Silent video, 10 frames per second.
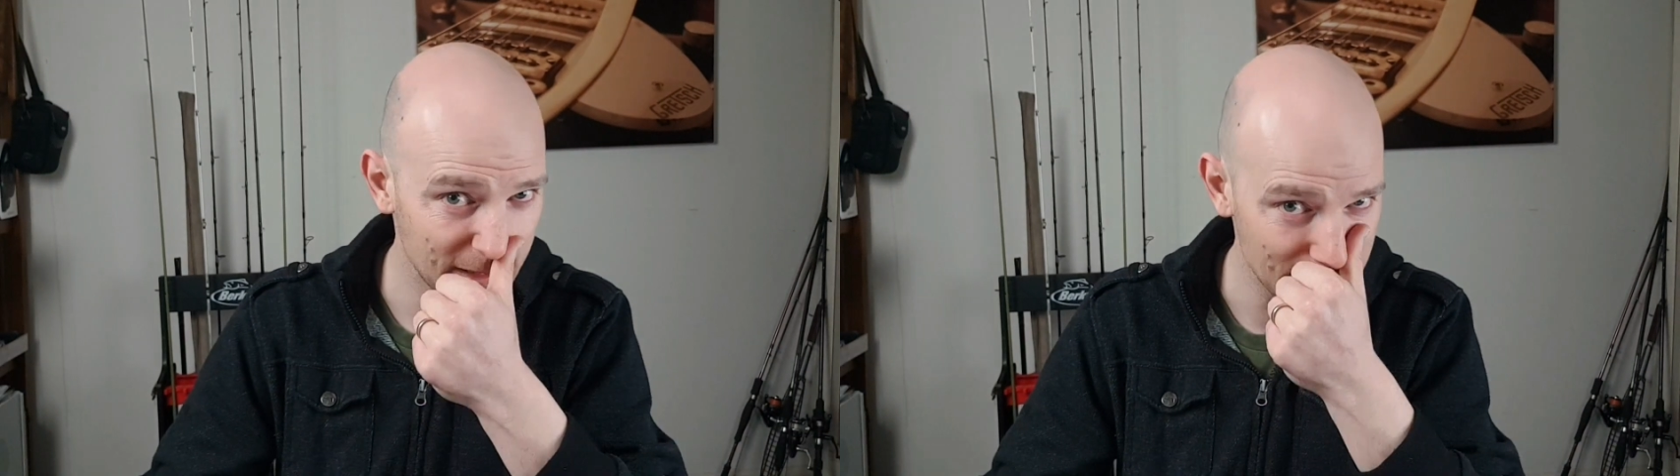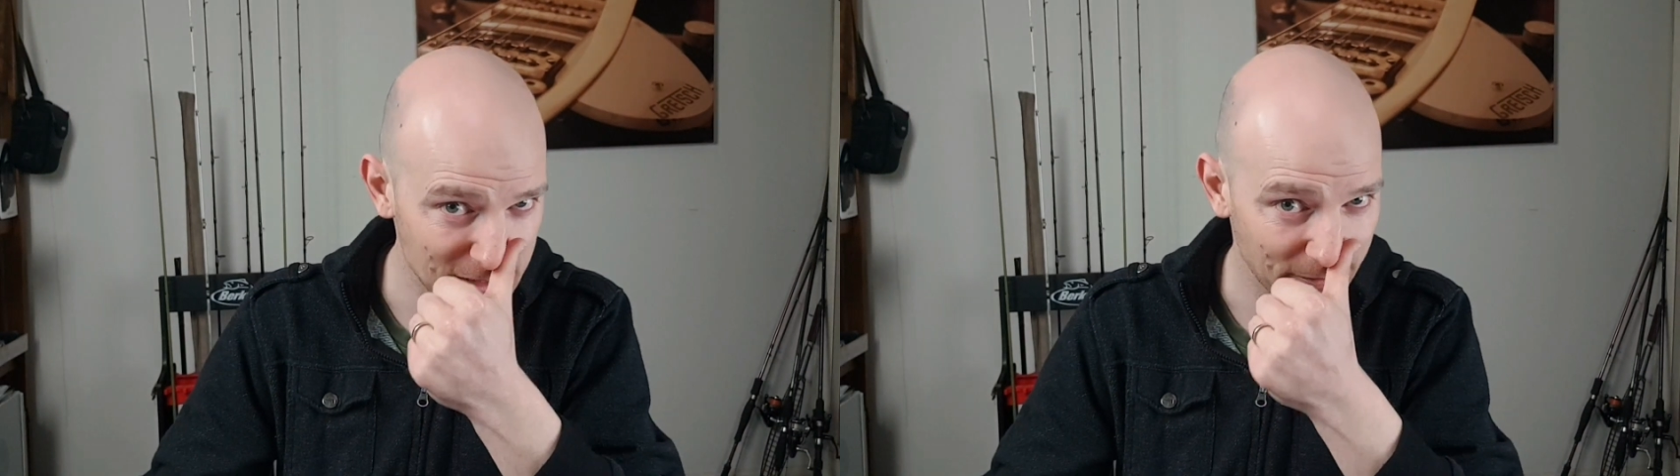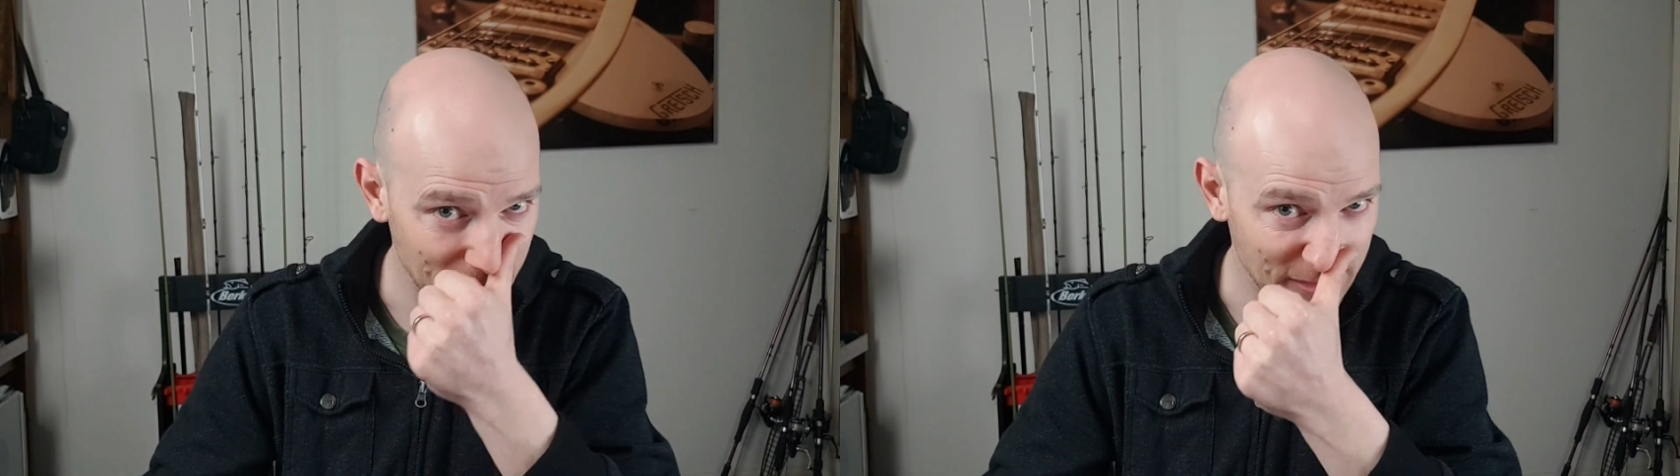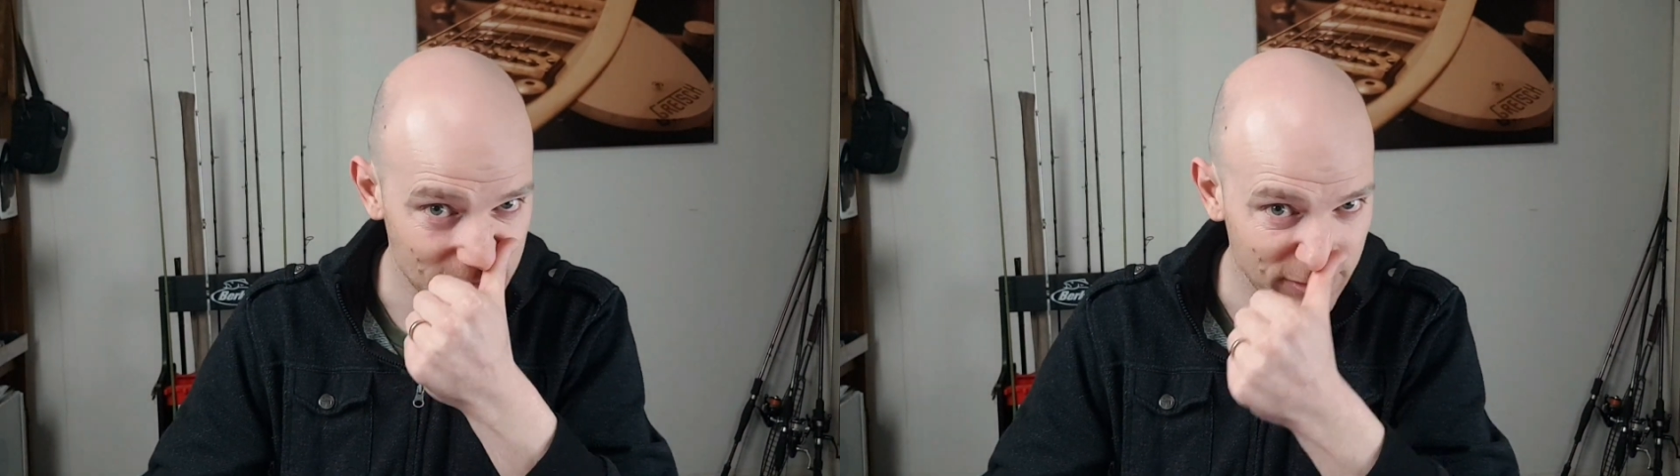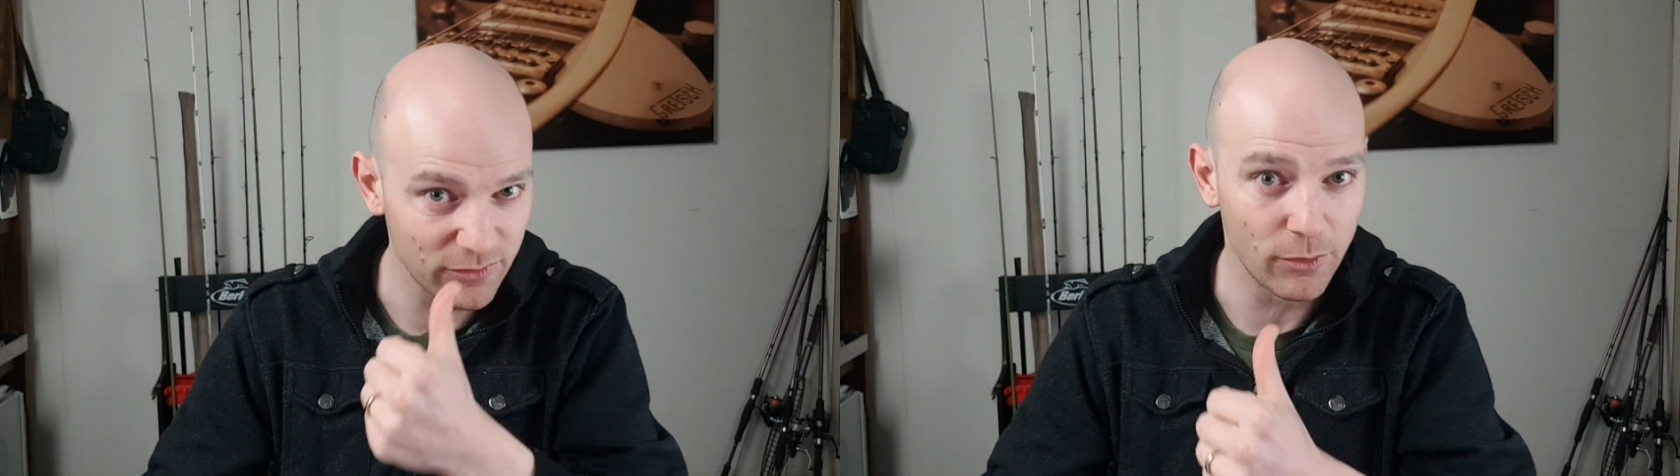is something
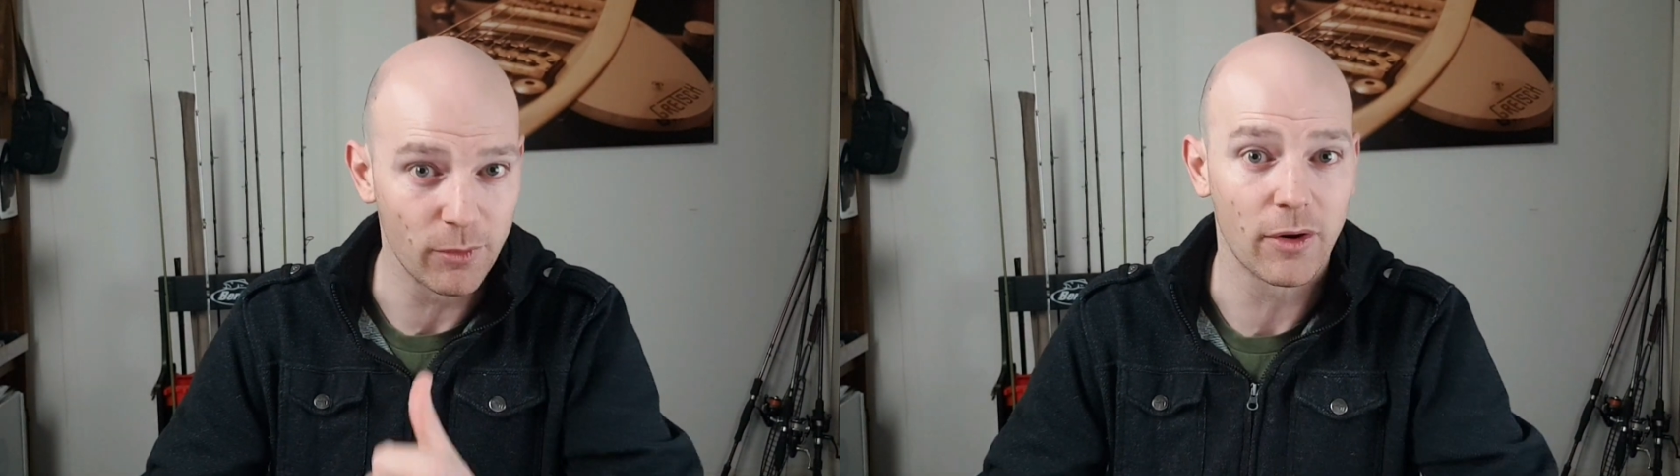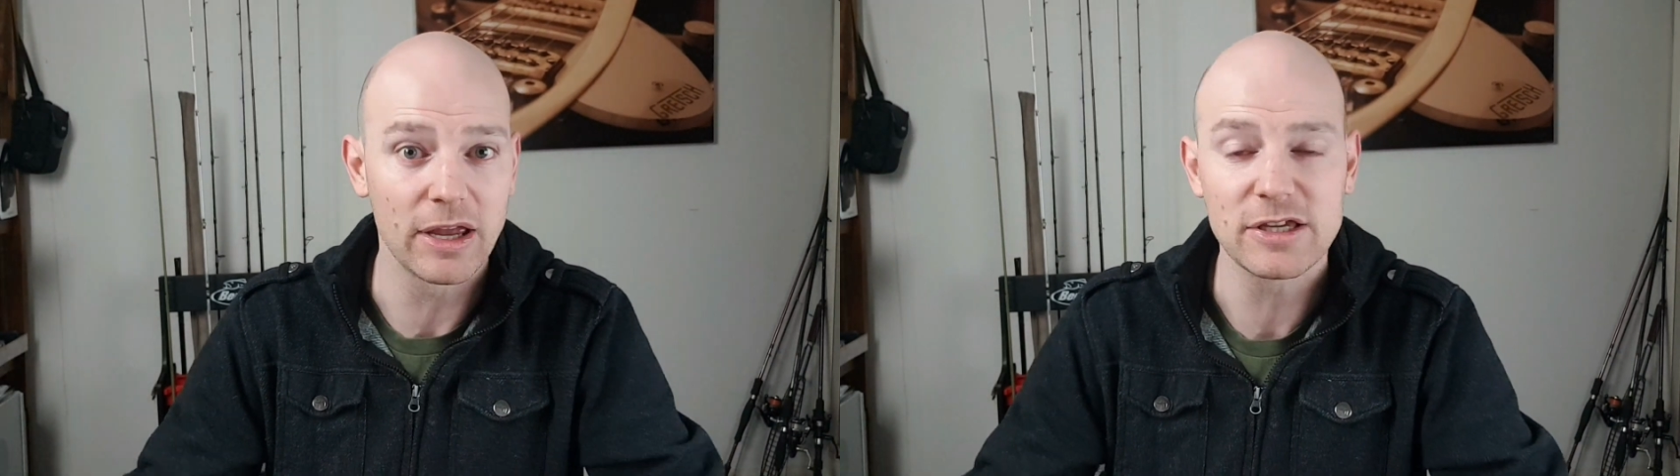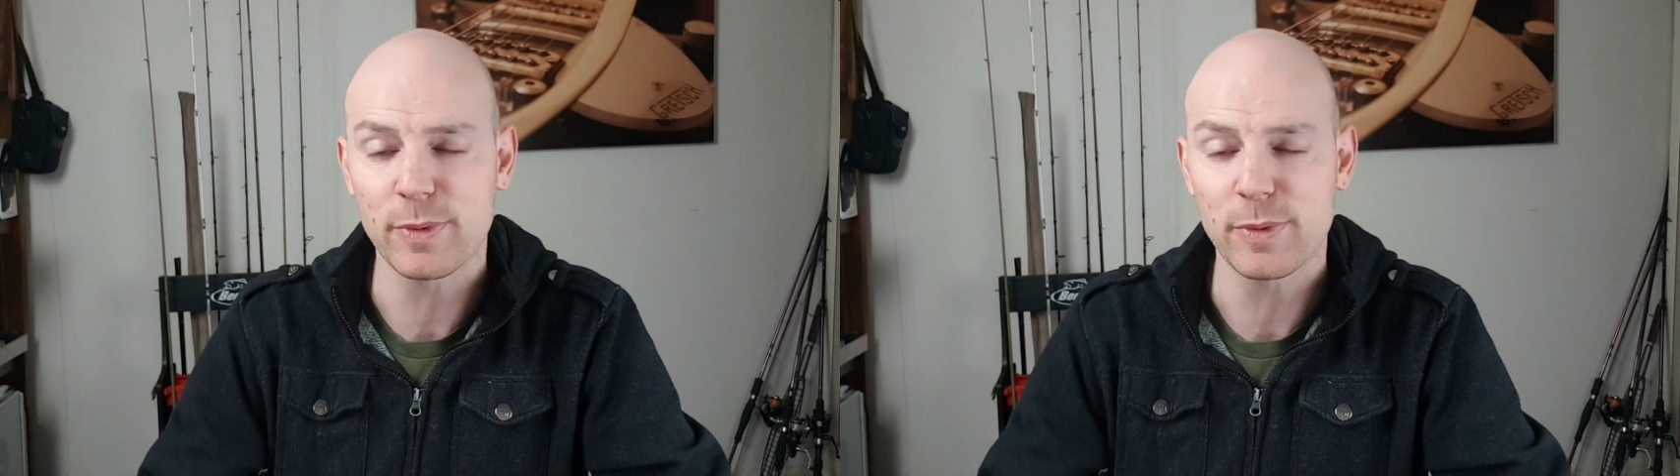that's a bit of a worry,